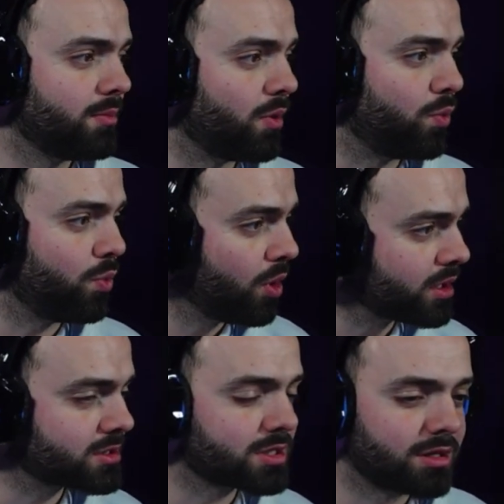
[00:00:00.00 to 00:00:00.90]
But
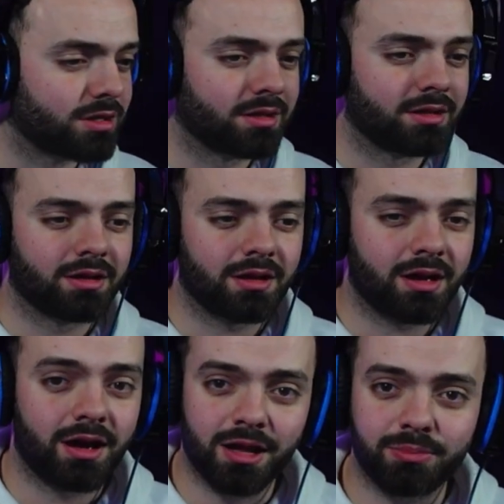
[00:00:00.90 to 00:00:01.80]
what
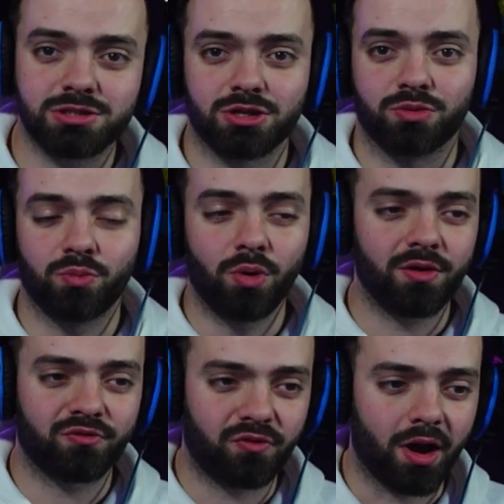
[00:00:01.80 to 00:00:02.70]
an episode. What a
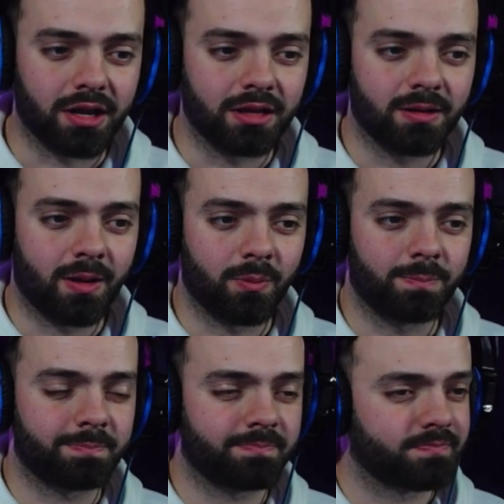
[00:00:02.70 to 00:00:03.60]
fight.
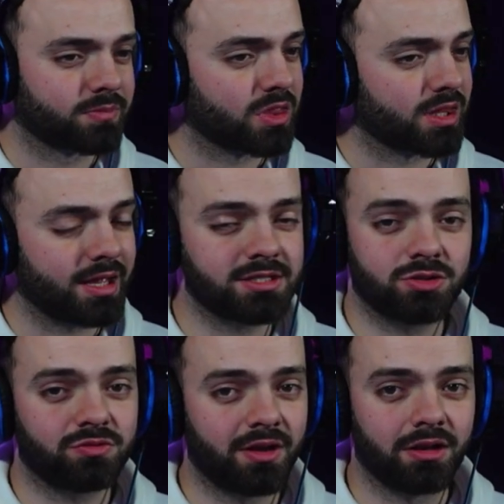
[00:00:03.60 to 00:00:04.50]
Um, he's a
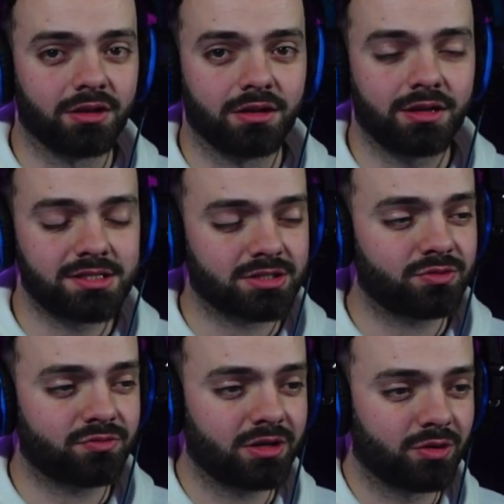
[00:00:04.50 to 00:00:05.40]
good villain. He's a
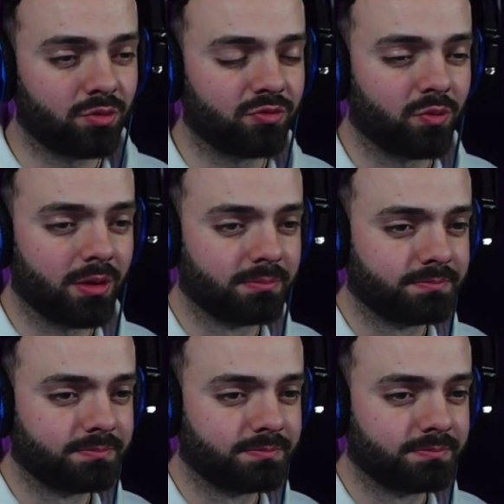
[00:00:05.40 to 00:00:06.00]
good villain, all for one.